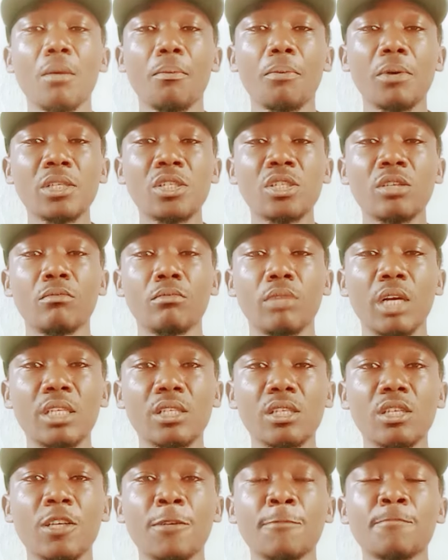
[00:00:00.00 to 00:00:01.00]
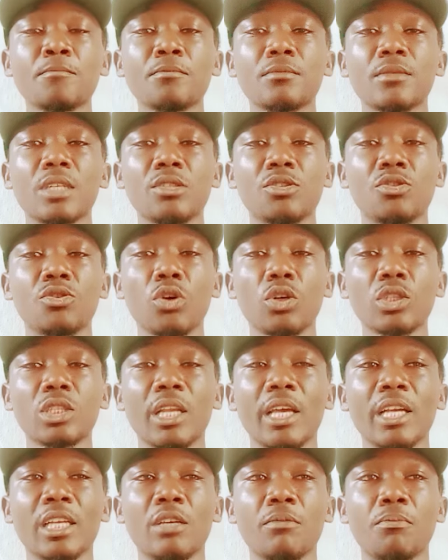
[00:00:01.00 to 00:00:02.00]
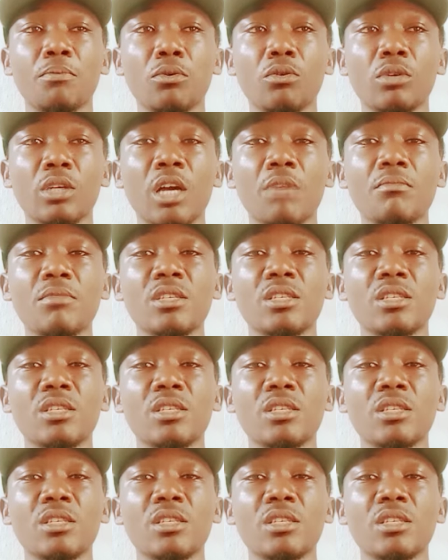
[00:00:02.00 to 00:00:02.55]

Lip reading: Fashion Baki is just like a program.